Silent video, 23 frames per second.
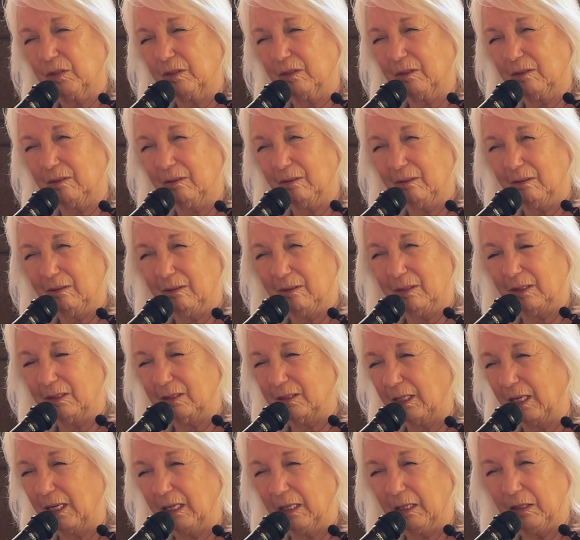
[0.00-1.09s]
and the
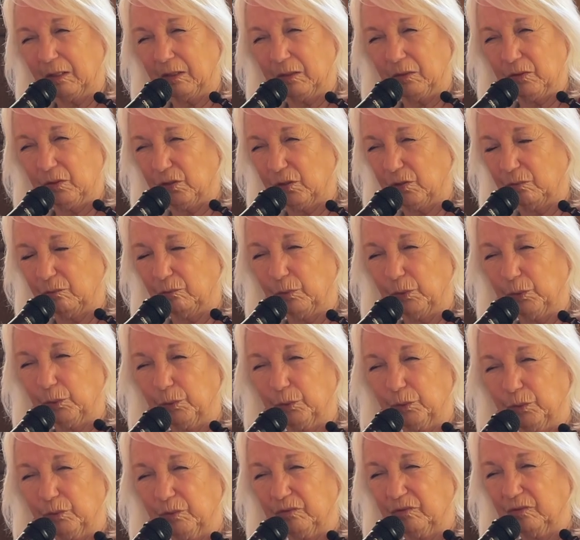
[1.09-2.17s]
tides
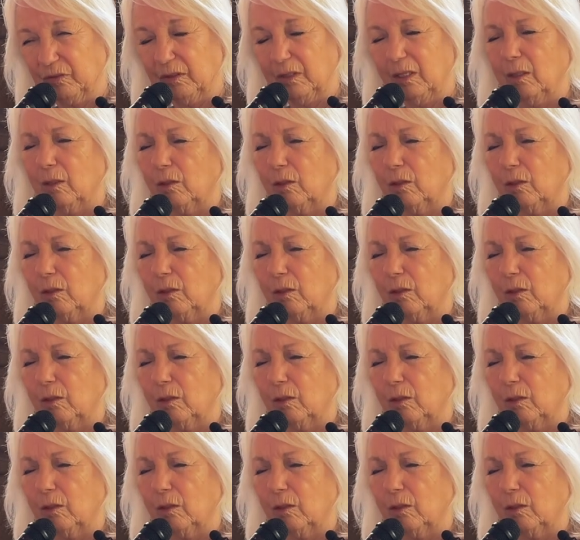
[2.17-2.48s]
move.